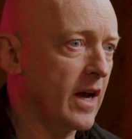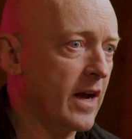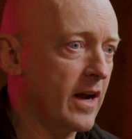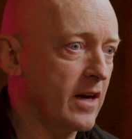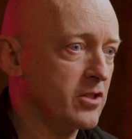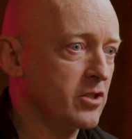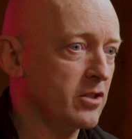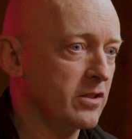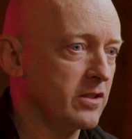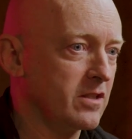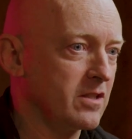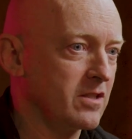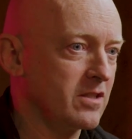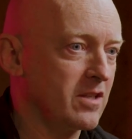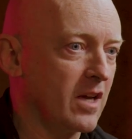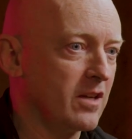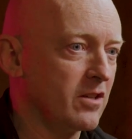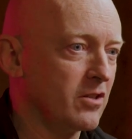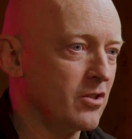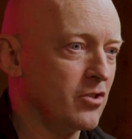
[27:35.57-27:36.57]
I actually
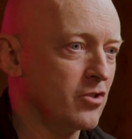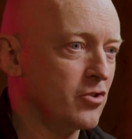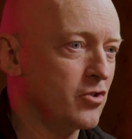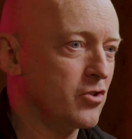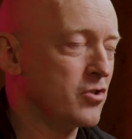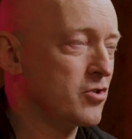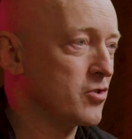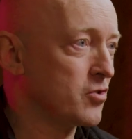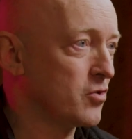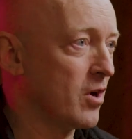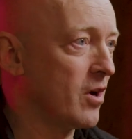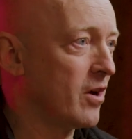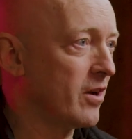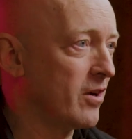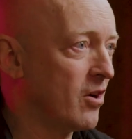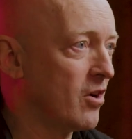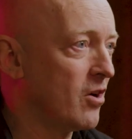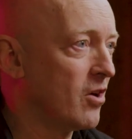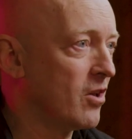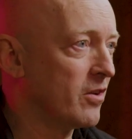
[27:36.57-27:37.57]
decided to just draw it
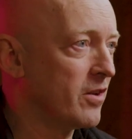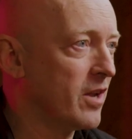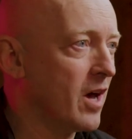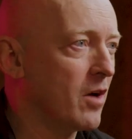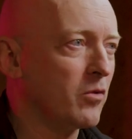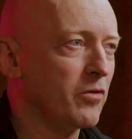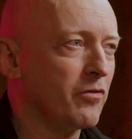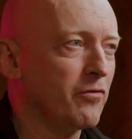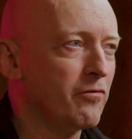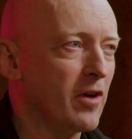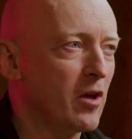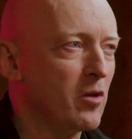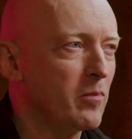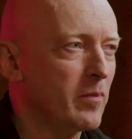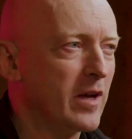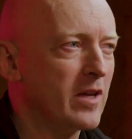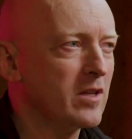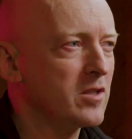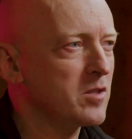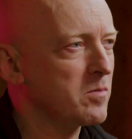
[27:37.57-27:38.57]
all, not with felt
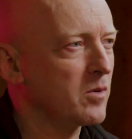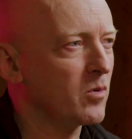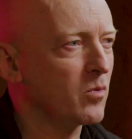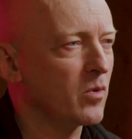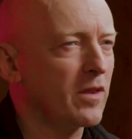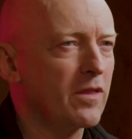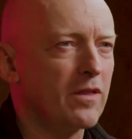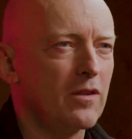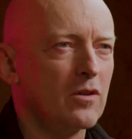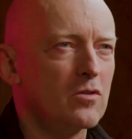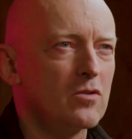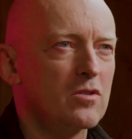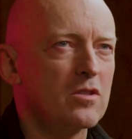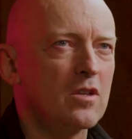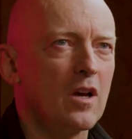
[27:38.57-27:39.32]
pens, but with those